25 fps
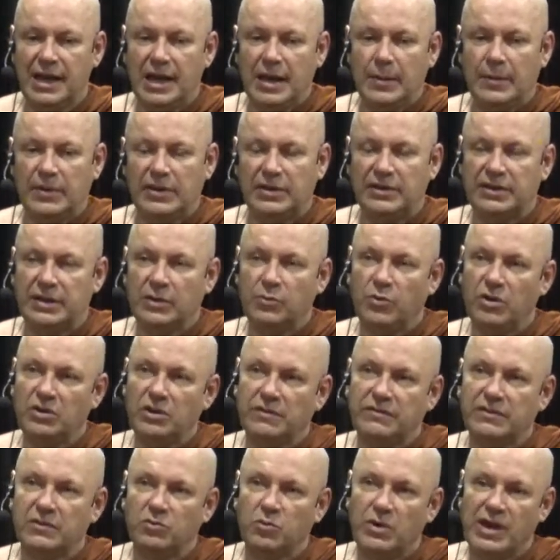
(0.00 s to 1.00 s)
But uh, one
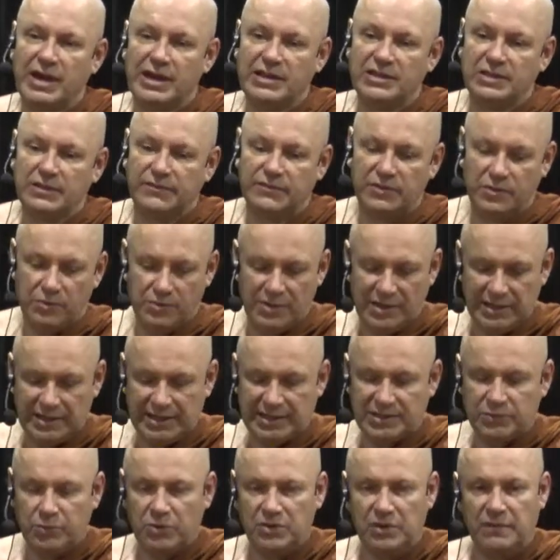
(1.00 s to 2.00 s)
of the ways of doing
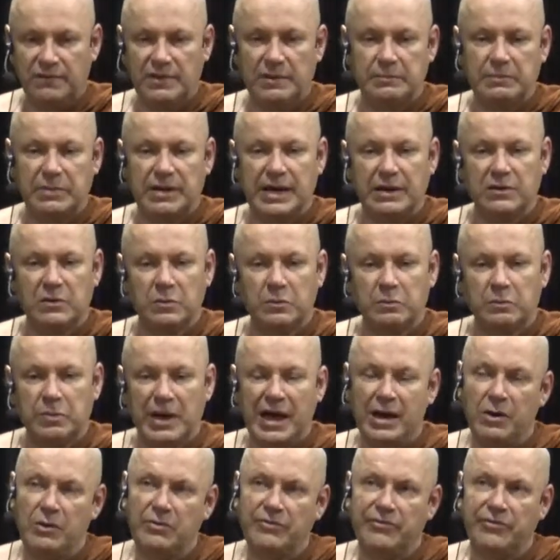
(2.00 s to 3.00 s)
this, one of the kind of
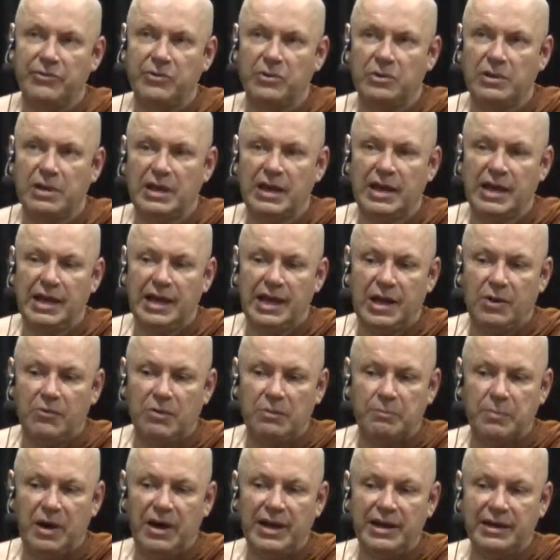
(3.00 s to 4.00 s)
powerful
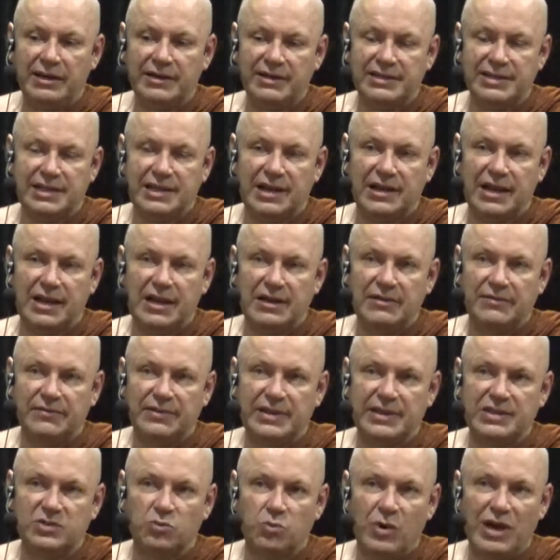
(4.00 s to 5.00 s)
reminders in life
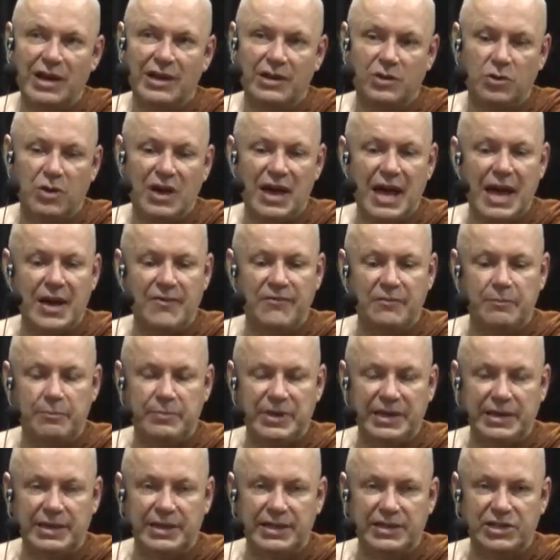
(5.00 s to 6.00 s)
is when you have
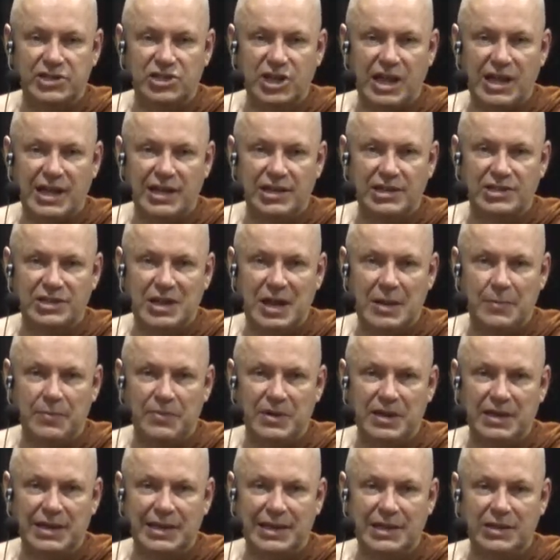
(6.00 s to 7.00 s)
big change
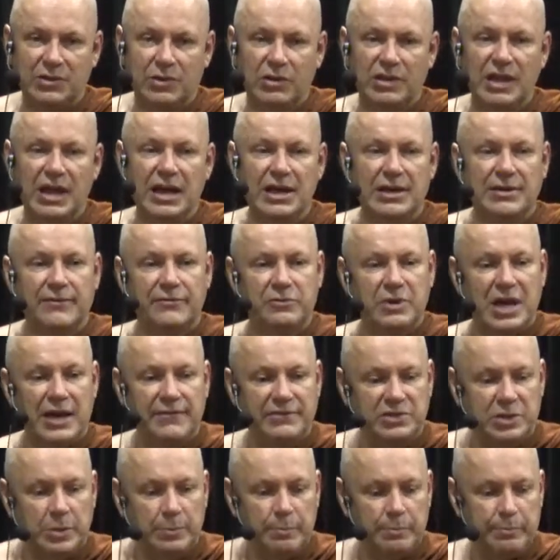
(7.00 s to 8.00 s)
happening in your life. You
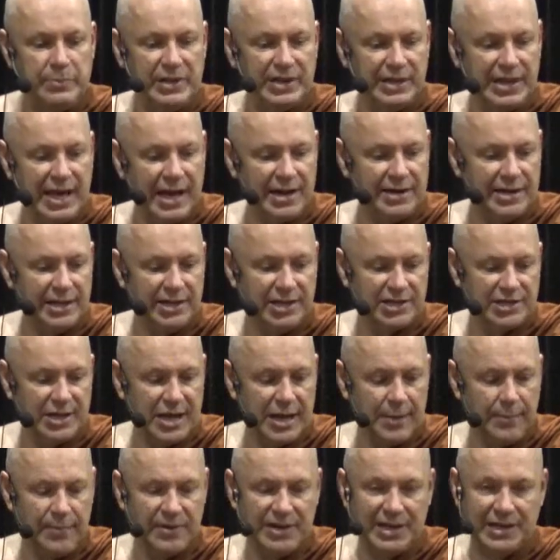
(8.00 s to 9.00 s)
have some big anicca
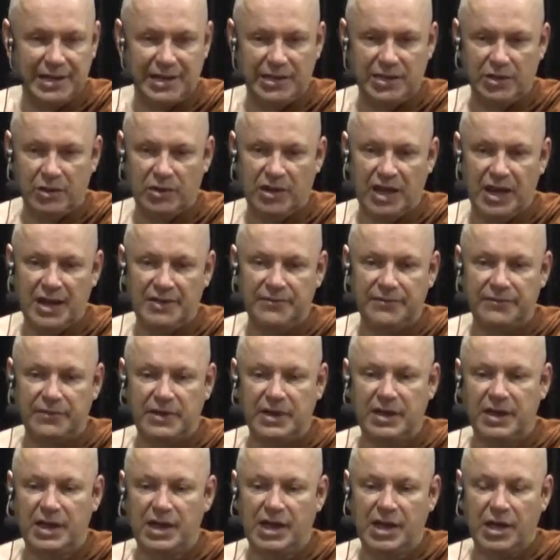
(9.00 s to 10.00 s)
happening in your life. Uh,
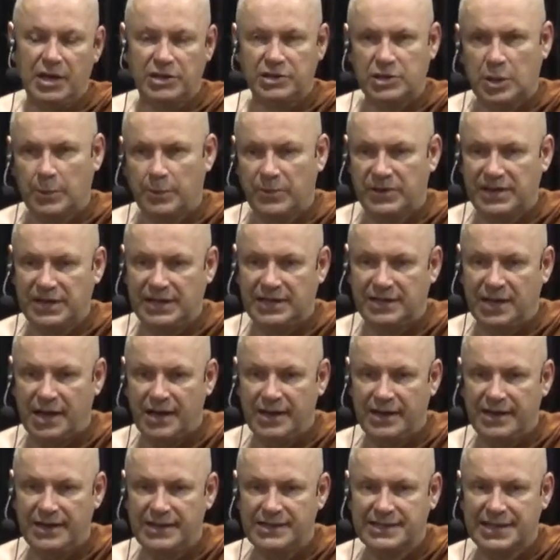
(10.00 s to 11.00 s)
somebody
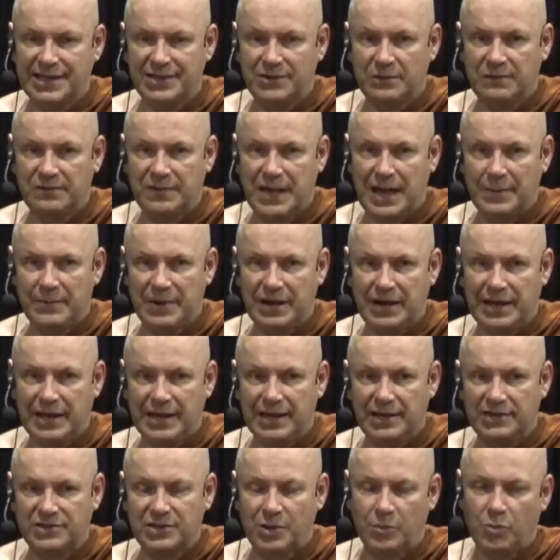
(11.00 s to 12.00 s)
dies in your
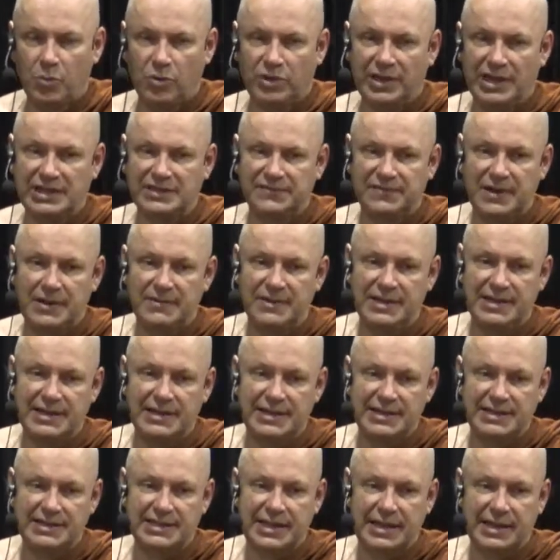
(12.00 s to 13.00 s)
family. Someone gets very
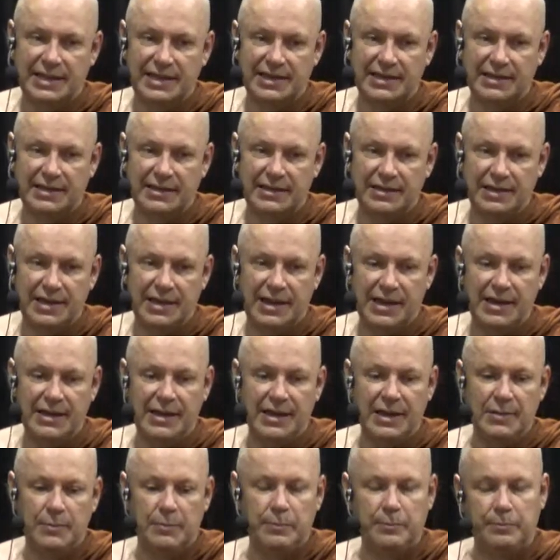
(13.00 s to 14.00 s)
sick. Yeah,
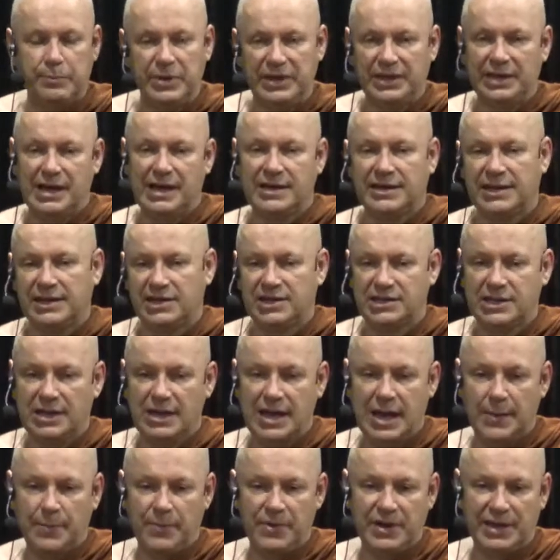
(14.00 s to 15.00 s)
big anicca
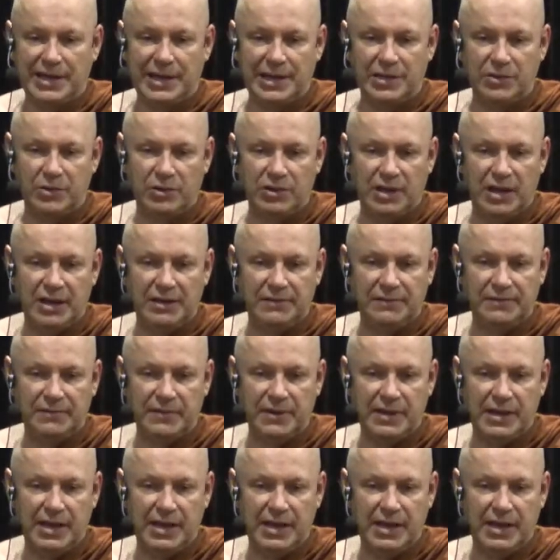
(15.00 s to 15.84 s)
happening in your life.